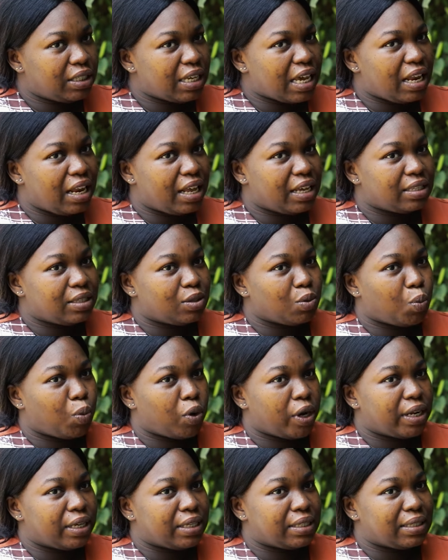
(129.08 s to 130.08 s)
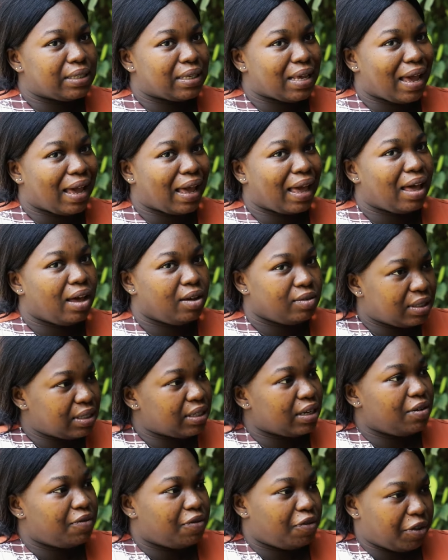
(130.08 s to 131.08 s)
you tell us what is
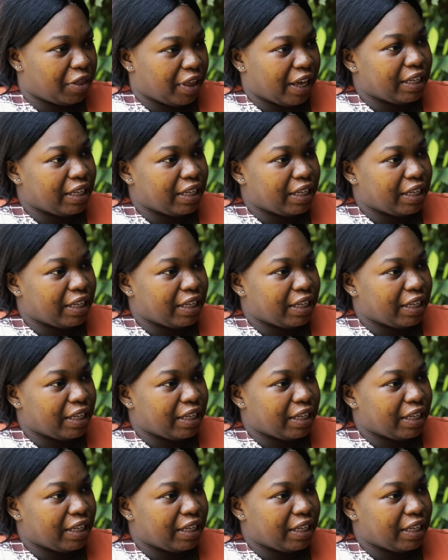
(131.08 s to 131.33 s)
accounting for